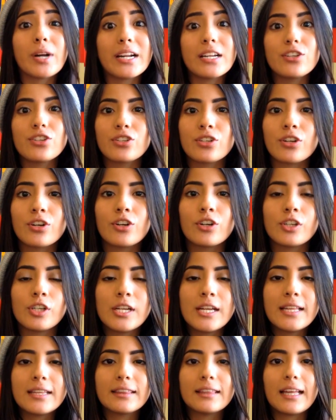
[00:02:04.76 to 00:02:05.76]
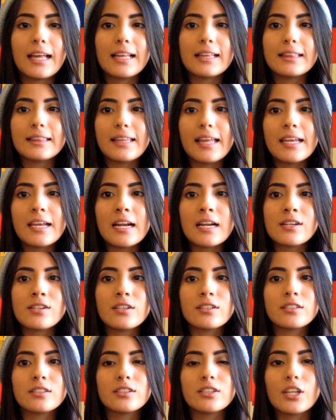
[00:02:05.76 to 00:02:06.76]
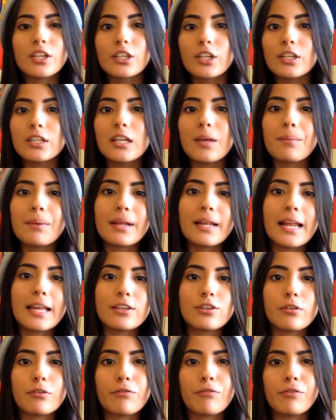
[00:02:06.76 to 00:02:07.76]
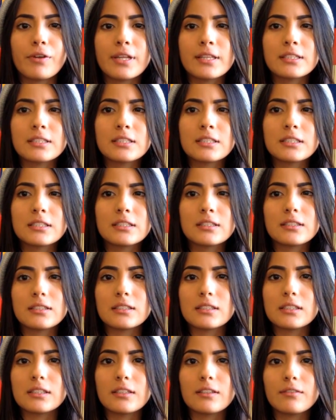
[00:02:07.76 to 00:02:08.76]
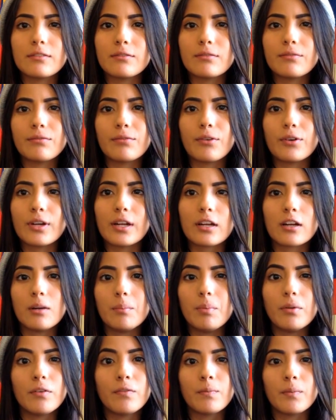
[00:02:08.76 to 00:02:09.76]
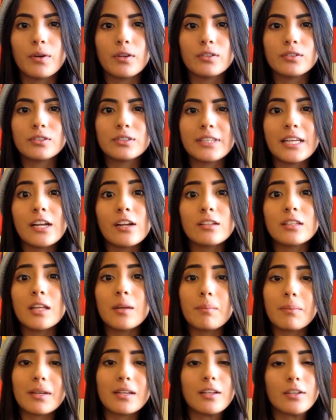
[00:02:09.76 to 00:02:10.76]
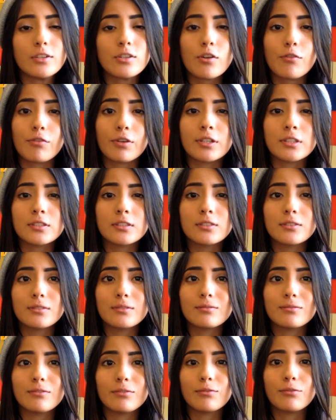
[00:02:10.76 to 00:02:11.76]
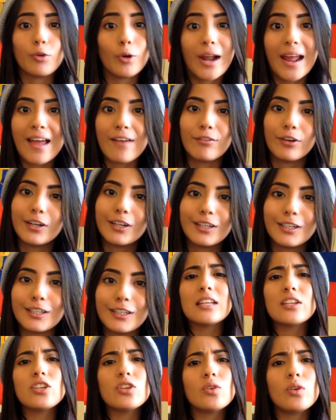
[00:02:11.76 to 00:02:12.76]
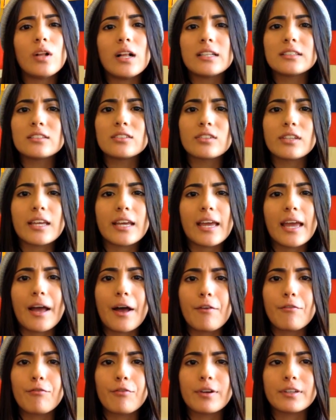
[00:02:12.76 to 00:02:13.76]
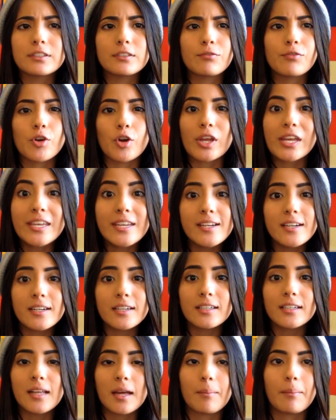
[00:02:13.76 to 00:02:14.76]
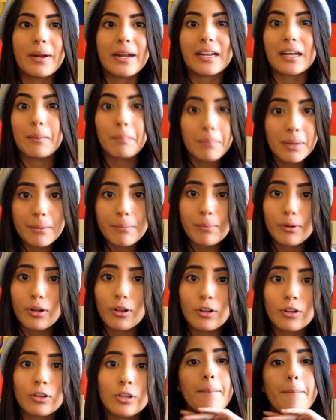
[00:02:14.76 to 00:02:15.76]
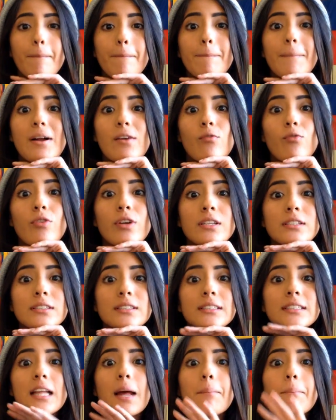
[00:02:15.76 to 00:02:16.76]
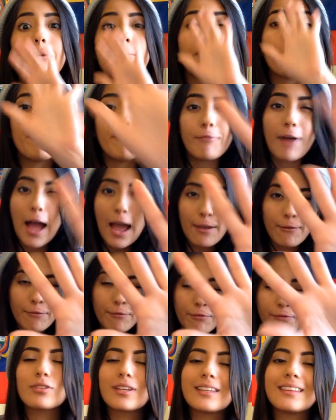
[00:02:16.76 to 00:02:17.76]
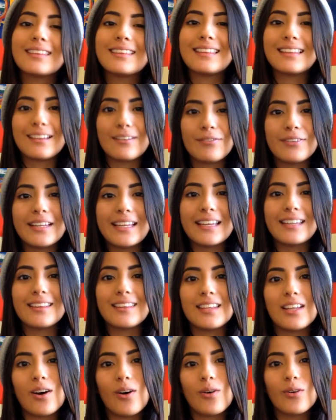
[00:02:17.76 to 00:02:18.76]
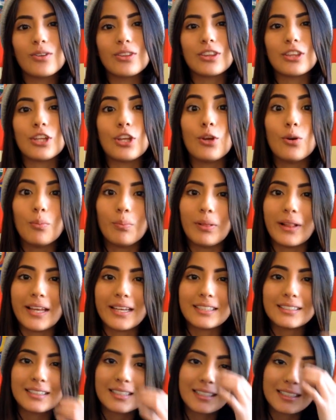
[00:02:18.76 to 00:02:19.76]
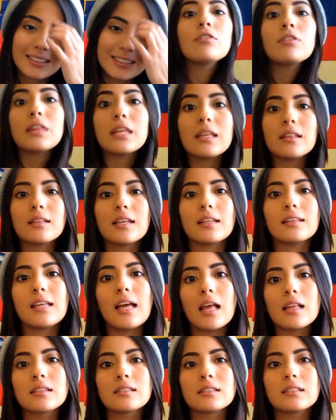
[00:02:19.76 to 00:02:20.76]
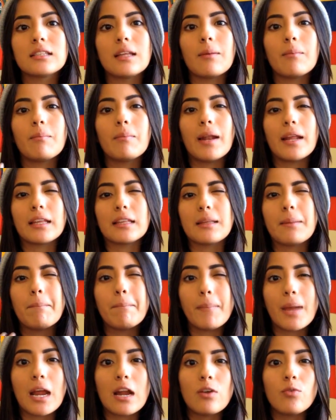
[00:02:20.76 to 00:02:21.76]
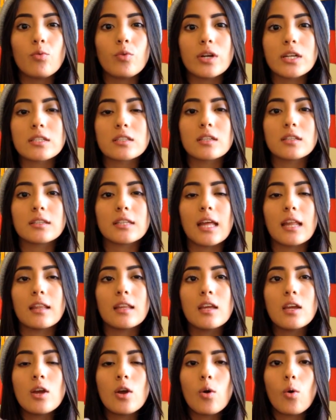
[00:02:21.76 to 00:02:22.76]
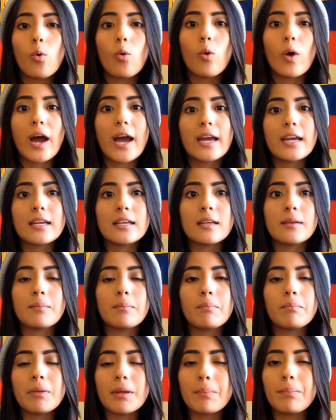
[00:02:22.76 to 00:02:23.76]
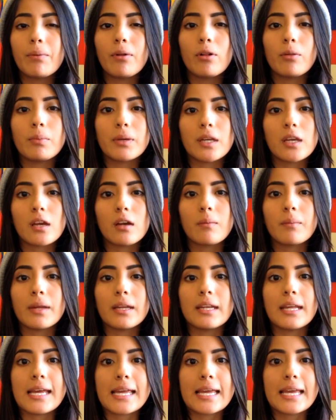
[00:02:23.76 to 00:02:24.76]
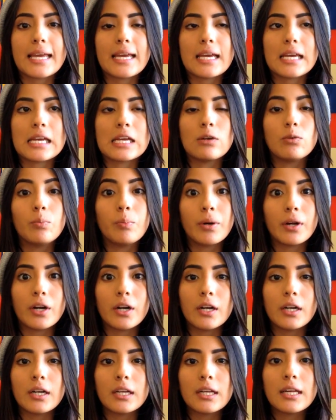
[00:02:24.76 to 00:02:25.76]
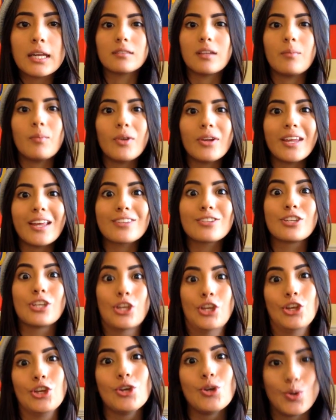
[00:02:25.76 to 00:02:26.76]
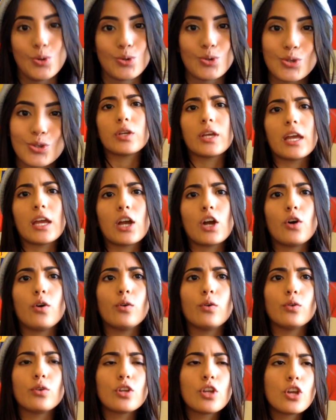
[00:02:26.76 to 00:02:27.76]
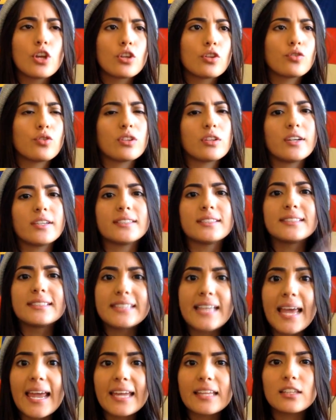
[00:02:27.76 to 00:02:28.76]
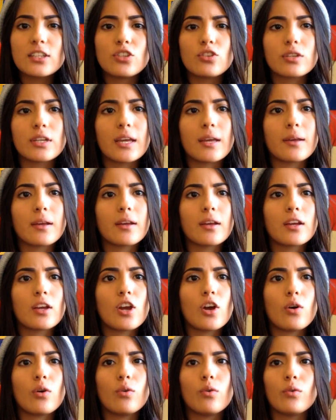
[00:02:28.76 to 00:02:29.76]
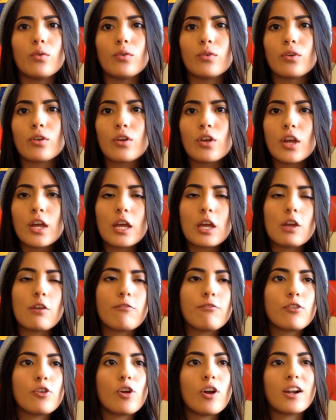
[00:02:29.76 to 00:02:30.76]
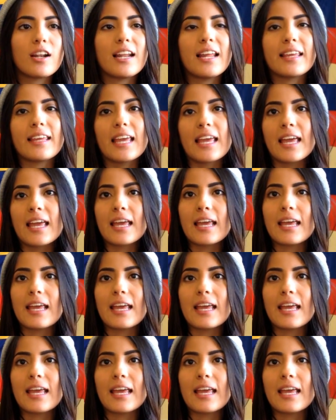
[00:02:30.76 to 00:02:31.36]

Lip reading: pretty sure that they are just not gonna be like your friends for a couple of months. They're gonna be your friends forever. And you also can have friends from here, American people. My reason number 5, you can definitely know new places. I think that that's the, like, the main reason that why people become an au pair. America is huge. You can go to another state. You can go, if you are like